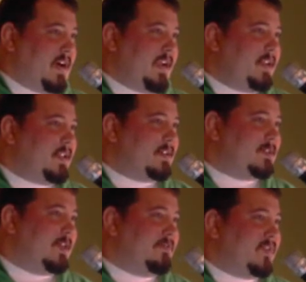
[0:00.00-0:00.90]
find
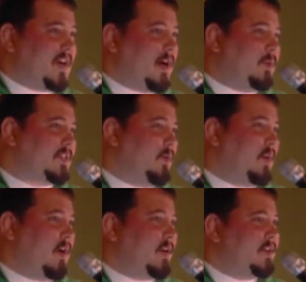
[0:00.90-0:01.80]
and figure out what's
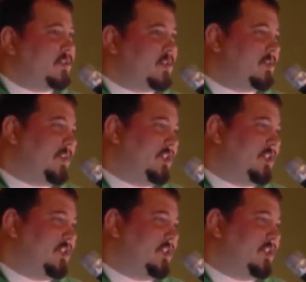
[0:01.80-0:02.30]
going on because it